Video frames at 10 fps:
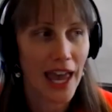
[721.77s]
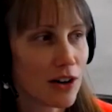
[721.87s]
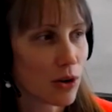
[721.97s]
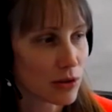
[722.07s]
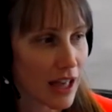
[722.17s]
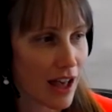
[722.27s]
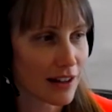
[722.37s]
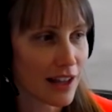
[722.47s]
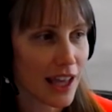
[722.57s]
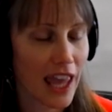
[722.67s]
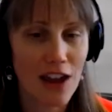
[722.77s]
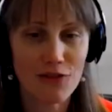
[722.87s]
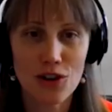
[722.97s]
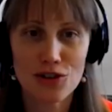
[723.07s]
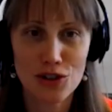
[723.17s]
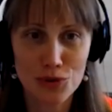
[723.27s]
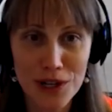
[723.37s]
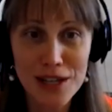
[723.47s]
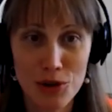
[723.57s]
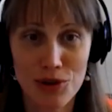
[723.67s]
And hold on, if there's
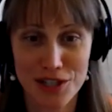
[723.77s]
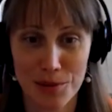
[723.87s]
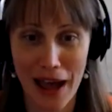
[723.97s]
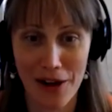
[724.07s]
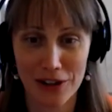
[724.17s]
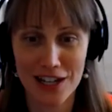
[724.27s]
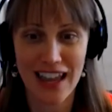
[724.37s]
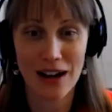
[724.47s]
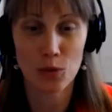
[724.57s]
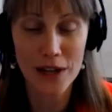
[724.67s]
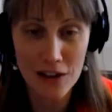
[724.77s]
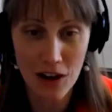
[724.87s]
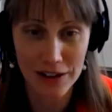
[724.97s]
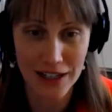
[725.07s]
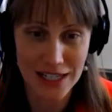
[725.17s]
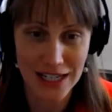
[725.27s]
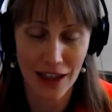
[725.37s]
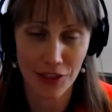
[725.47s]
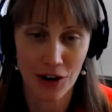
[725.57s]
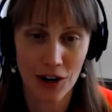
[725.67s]
three municipalities and we all get
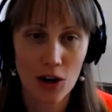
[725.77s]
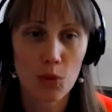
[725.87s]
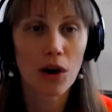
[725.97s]
together,